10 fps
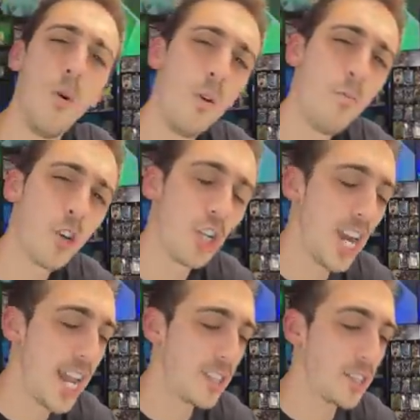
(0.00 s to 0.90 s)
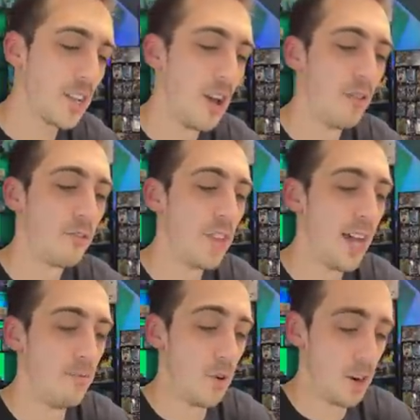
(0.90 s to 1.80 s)
One more chance for
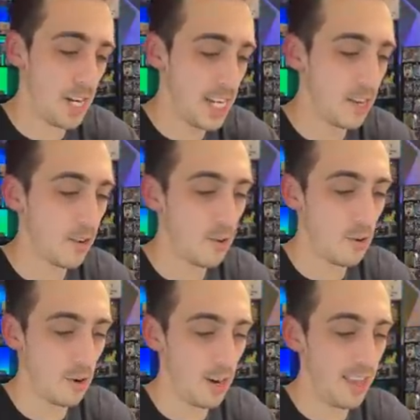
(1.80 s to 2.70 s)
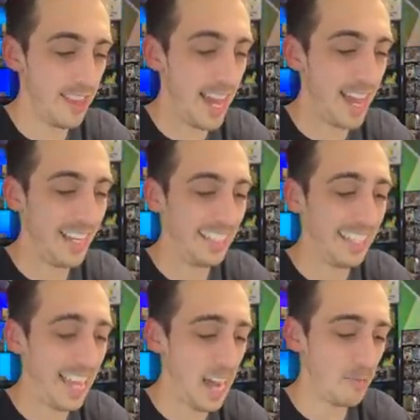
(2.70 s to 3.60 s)
that Marnie or that
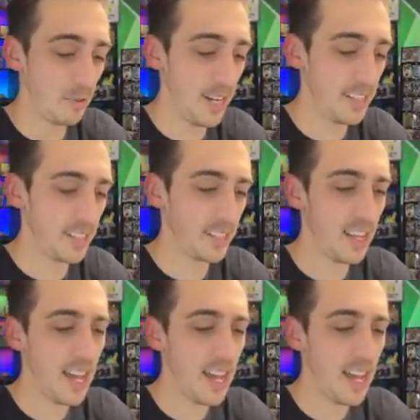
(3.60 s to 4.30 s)
Lapras.